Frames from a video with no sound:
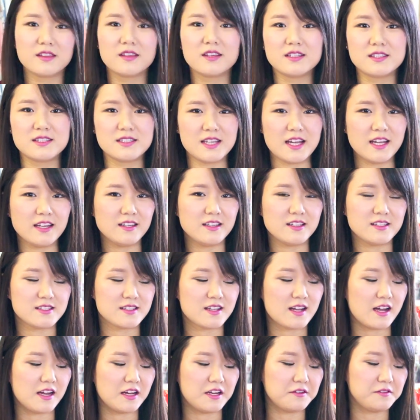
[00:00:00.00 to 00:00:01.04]
The scent is
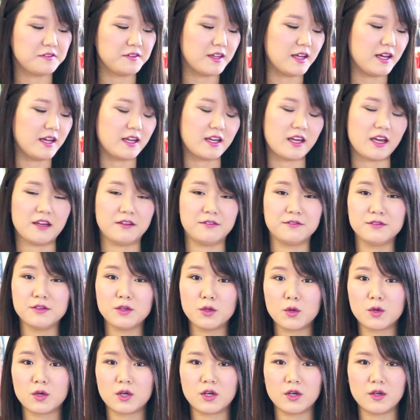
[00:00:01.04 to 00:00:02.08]
kind of like a
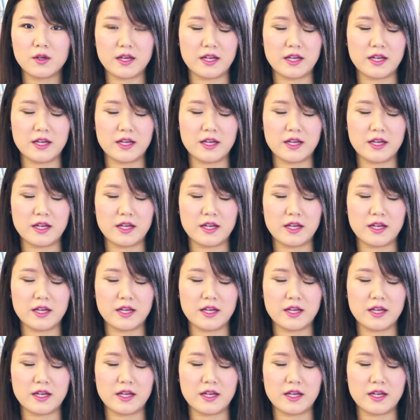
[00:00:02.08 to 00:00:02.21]
floral